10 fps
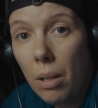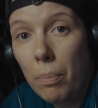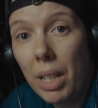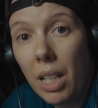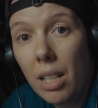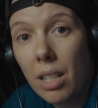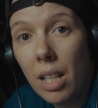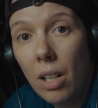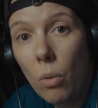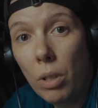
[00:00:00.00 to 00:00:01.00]
Because
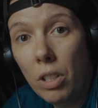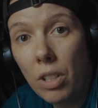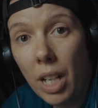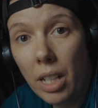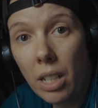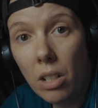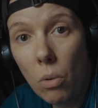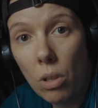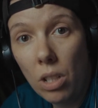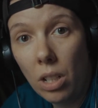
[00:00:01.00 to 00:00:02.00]
when you're taking a
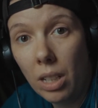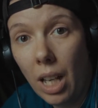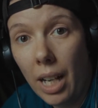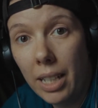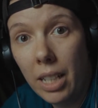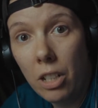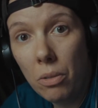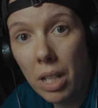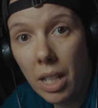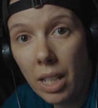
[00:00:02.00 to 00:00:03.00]
course online and you
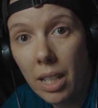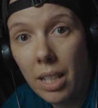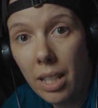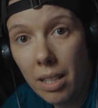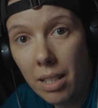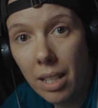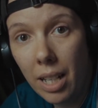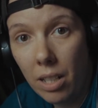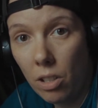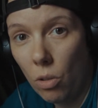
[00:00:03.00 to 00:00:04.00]
can't get an instant
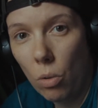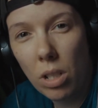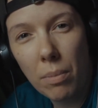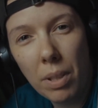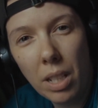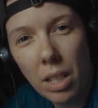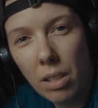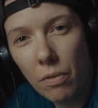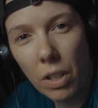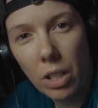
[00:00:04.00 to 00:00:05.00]
answer or something
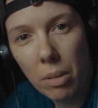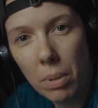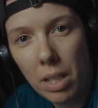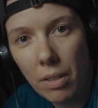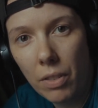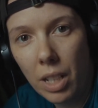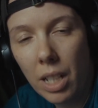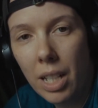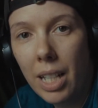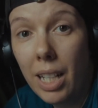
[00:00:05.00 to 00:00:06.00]
that's very specific,
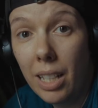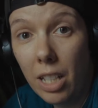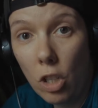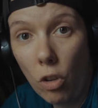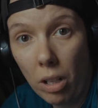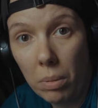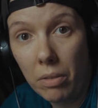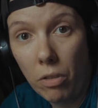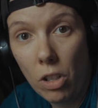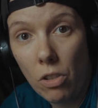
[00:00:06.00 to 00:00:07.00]
it's incredibly
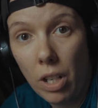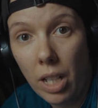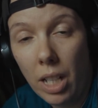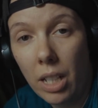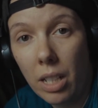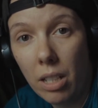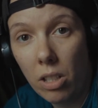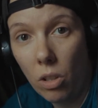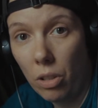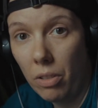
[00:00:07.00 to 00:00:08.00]
frustrating and it can
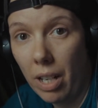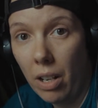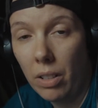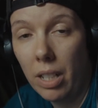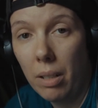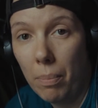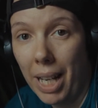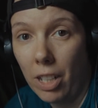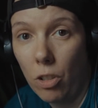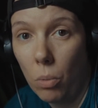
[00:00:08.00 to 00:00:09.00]
slow you down and
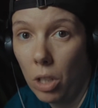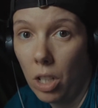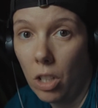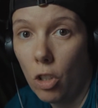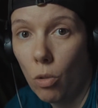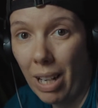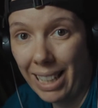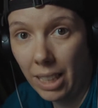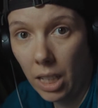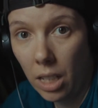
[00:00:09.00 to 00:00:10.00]
impact your work
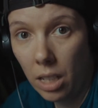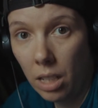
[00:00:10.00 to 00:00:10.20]
greatly.